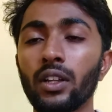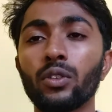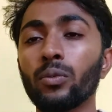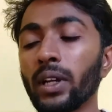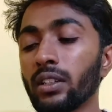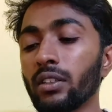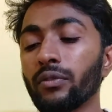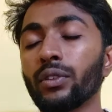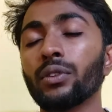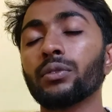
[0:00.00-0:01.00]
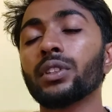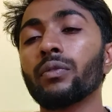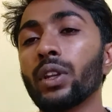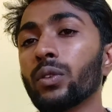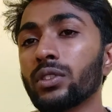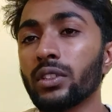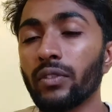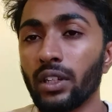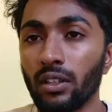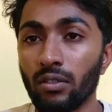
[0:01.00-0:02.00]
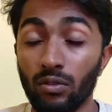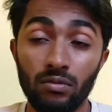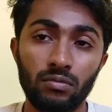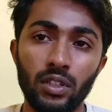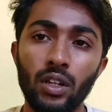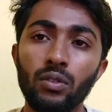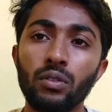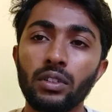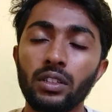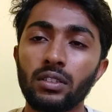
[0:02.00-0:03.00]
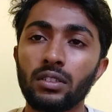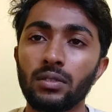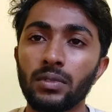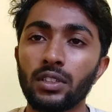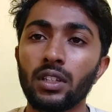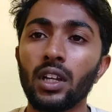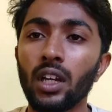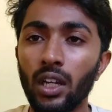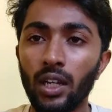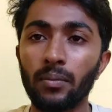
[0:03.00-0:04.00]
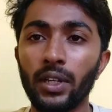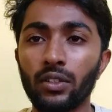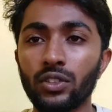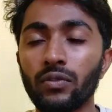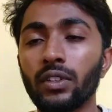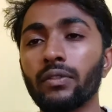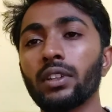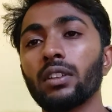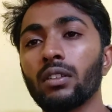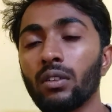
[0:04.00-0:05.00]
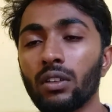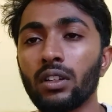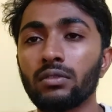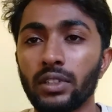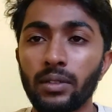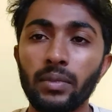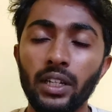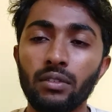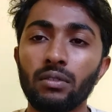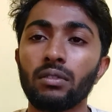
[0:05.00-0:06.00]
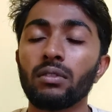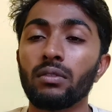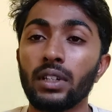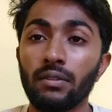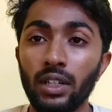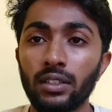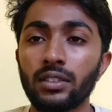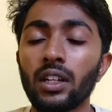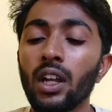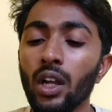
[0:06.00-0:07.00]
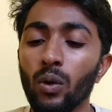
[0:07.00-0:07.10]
No matter if you're using Windows Defender, now it is termed as Microsoft Defender or Trend Micro or Avast,